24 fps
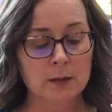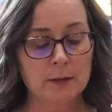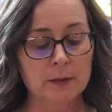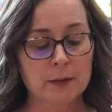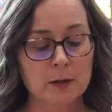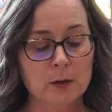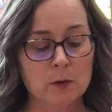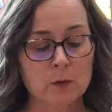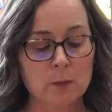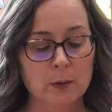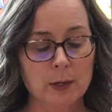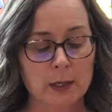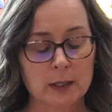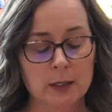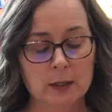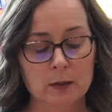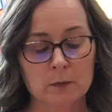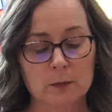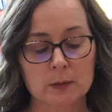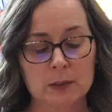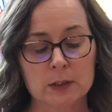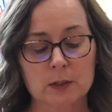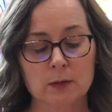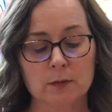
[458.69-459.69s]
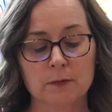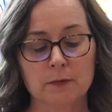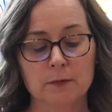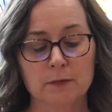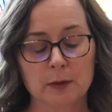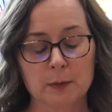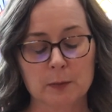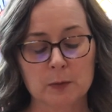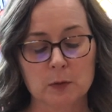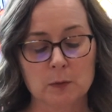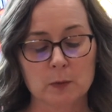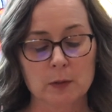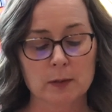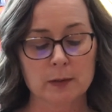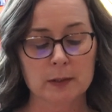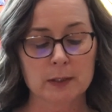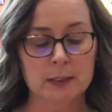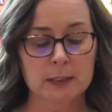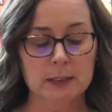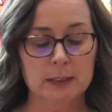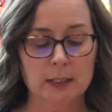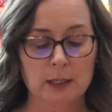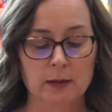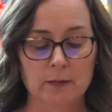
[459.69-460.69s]
Their wedding was on February
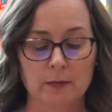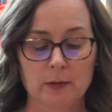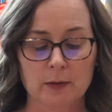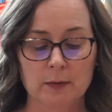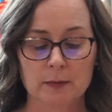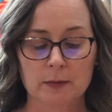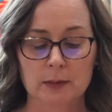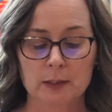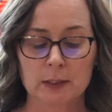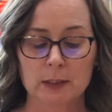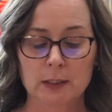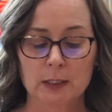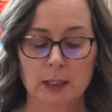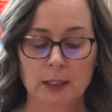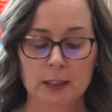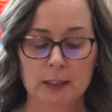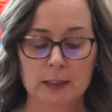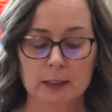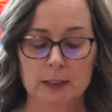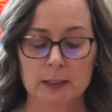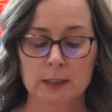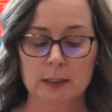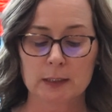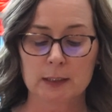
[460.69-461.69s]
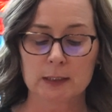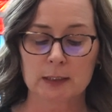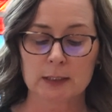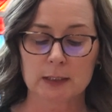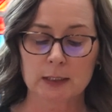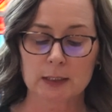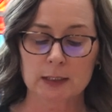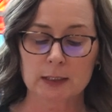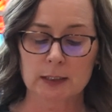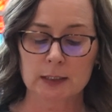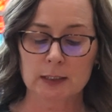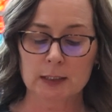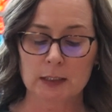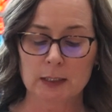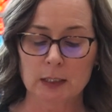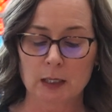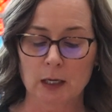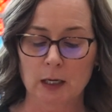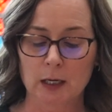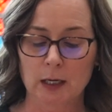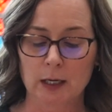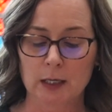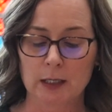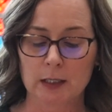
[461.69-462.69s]
7th,
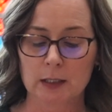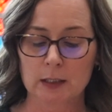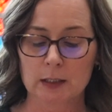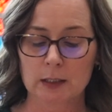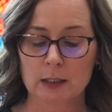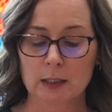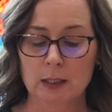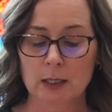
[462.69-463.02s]
1969,